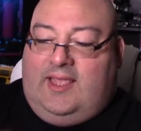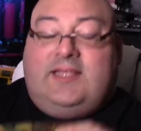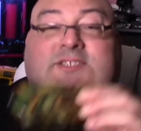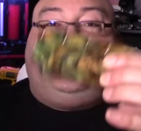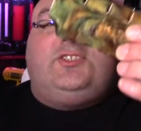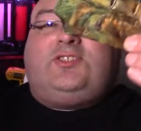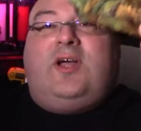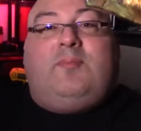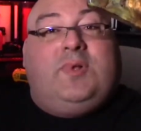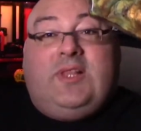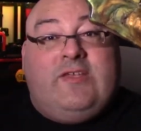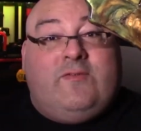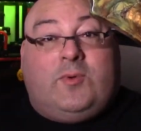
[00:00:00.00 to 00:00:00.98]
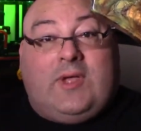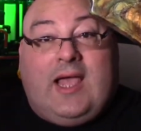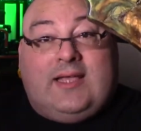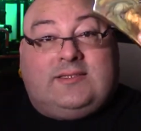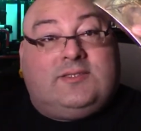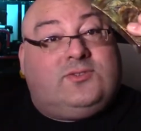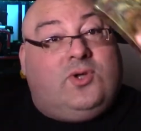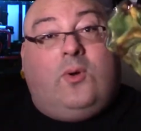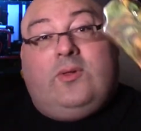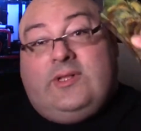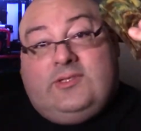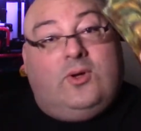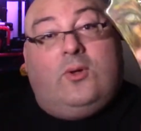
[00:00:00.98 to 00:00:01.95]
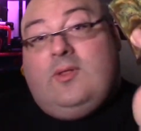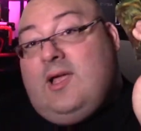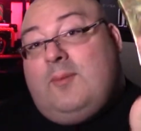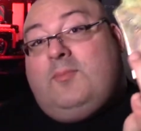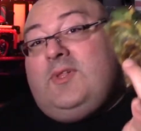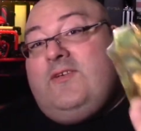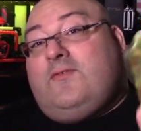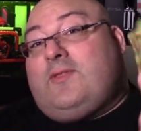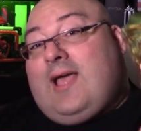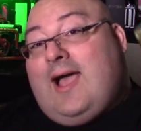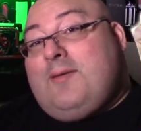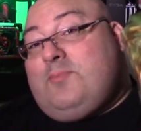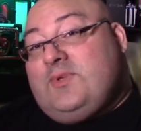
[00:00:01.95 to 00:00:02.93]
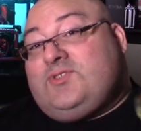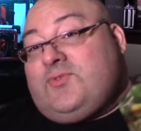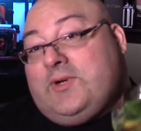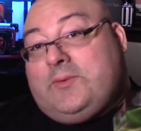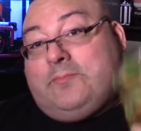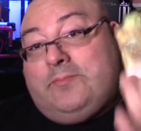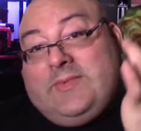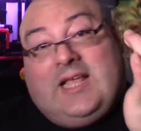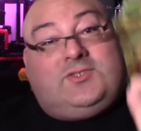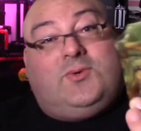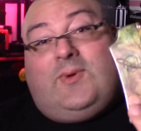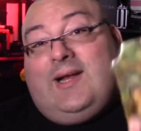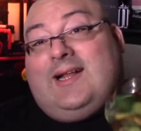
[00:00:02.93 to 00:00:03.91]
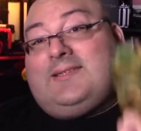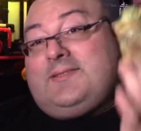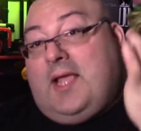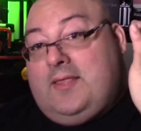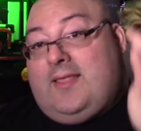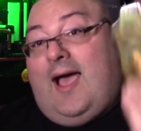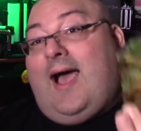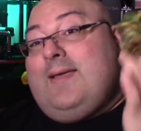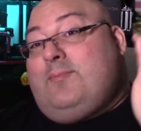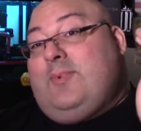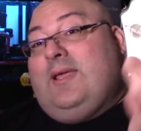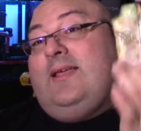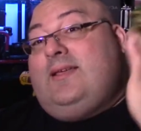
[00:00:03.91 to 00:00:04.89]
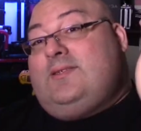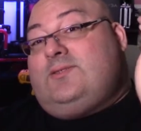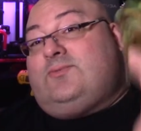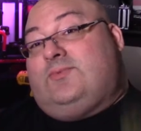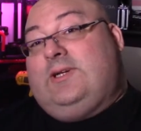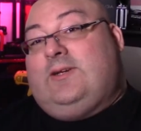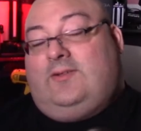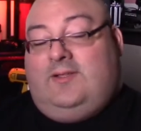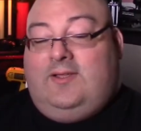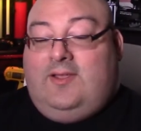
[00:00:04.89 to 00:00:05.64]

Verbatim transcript: it's just unbelievable, guys. Totally, totally unbelievable. The hype is real. That's all I gotta say. The hype is real.